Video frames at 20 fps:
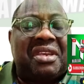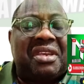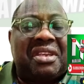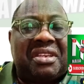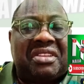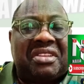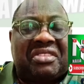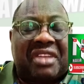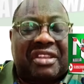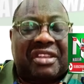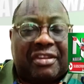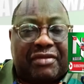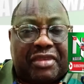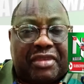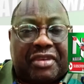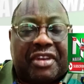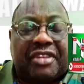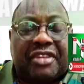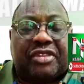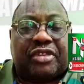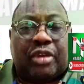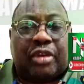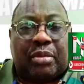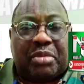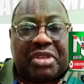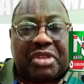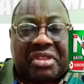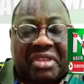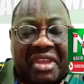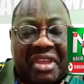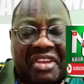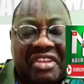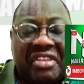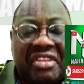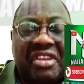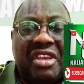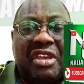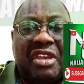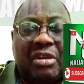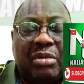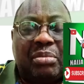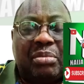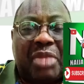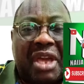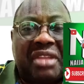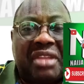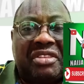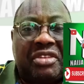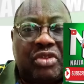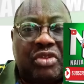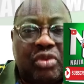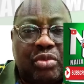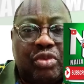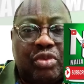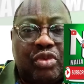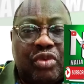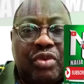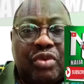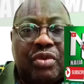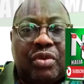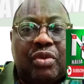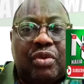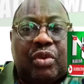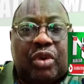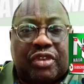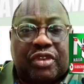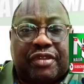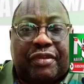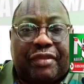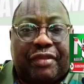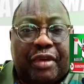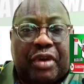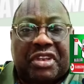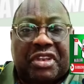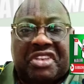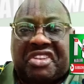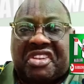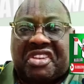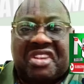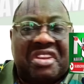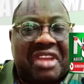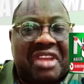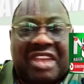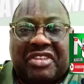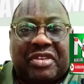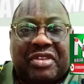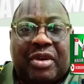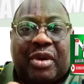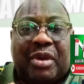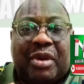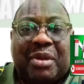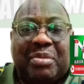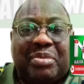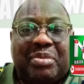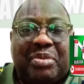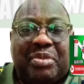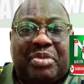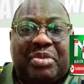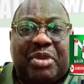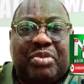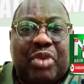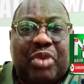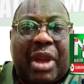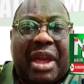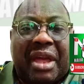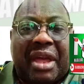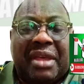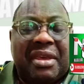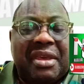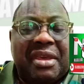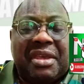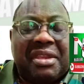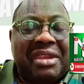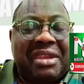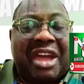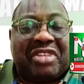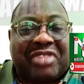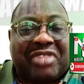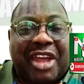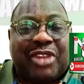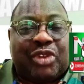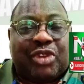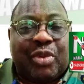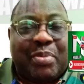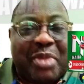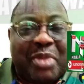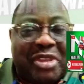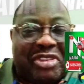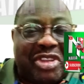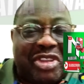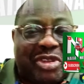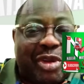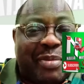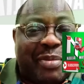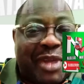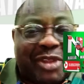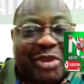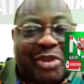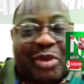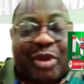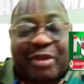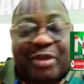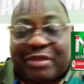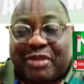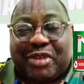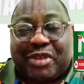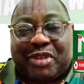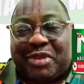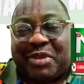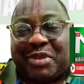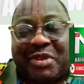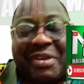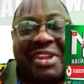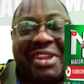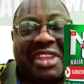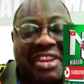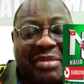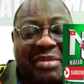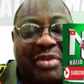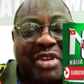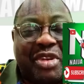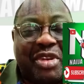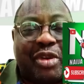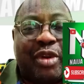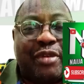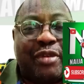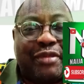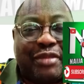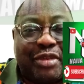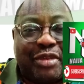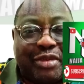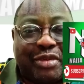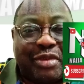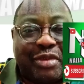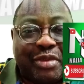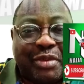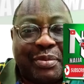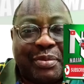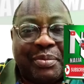the certificate submitted by Tinubu was forged. That's all. People are trying to mix it up and to confuse you. Don't let anybody confuse you.